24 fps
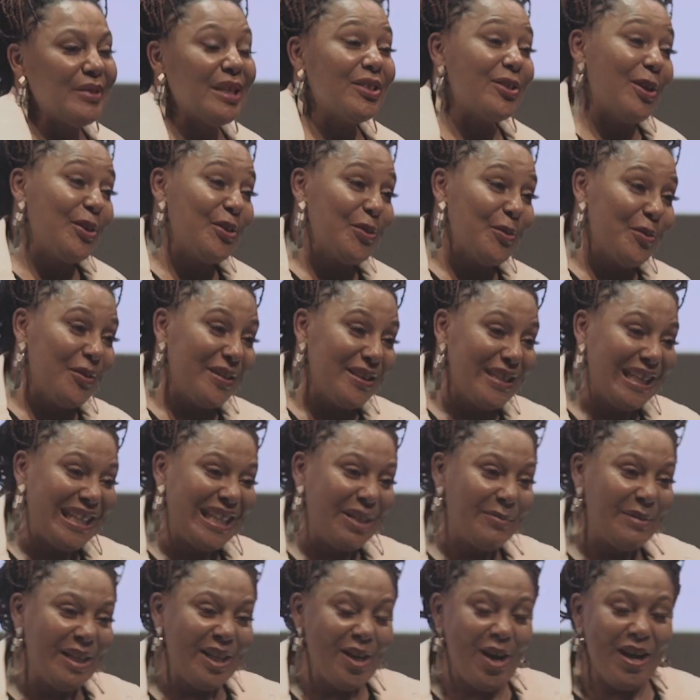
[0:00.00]
It's also the day
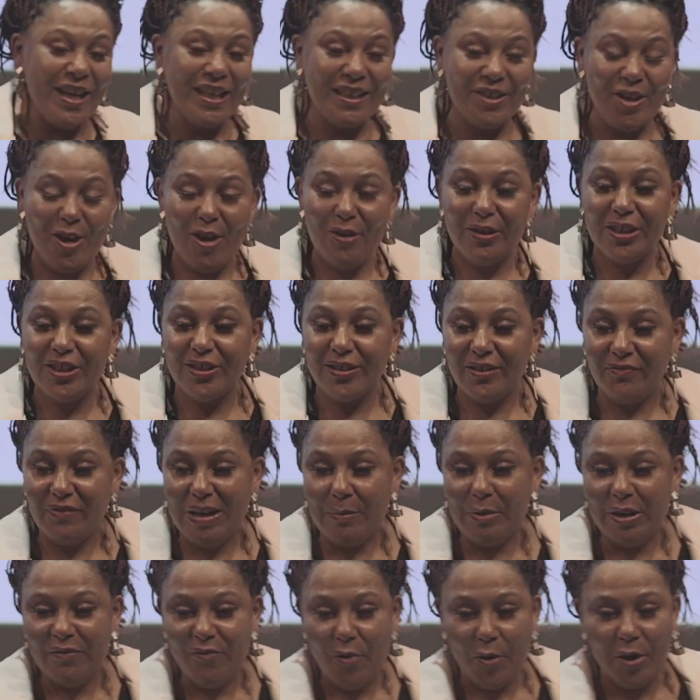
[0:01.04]
that we acknowledge the
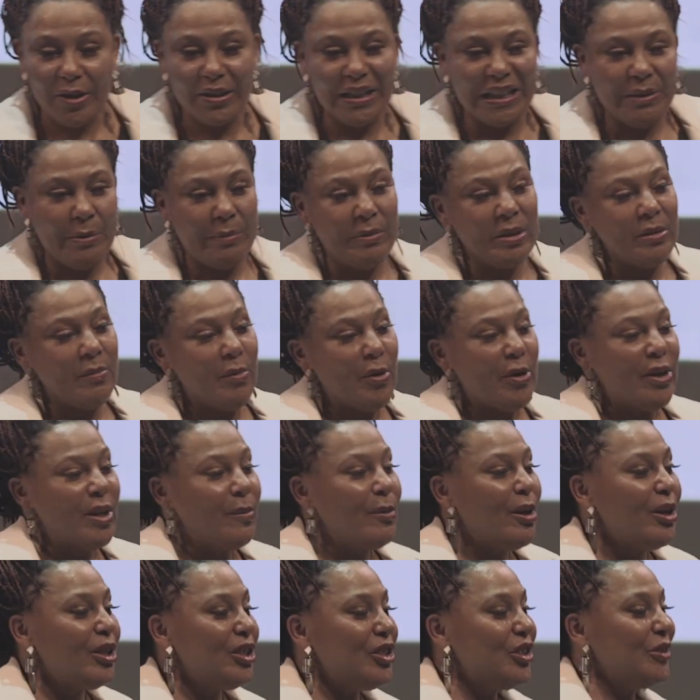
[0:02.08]
February 14th Women's Memorial
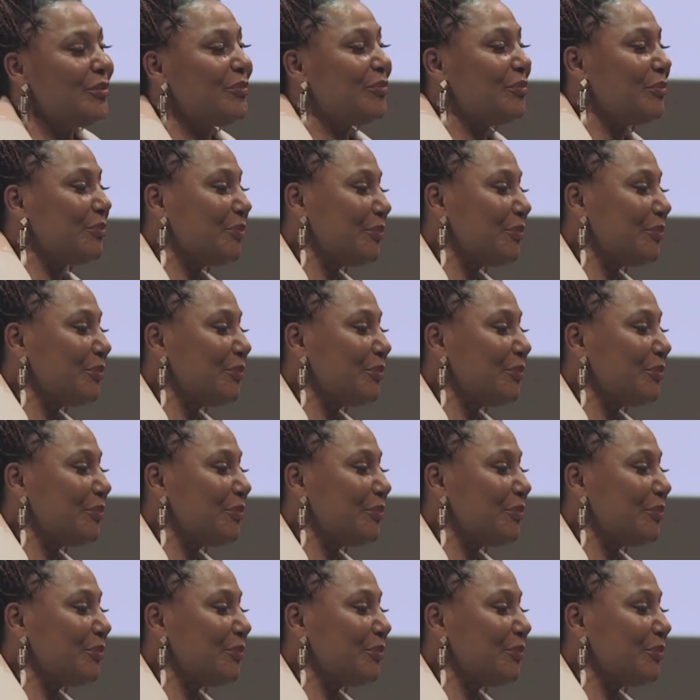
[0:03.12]
March.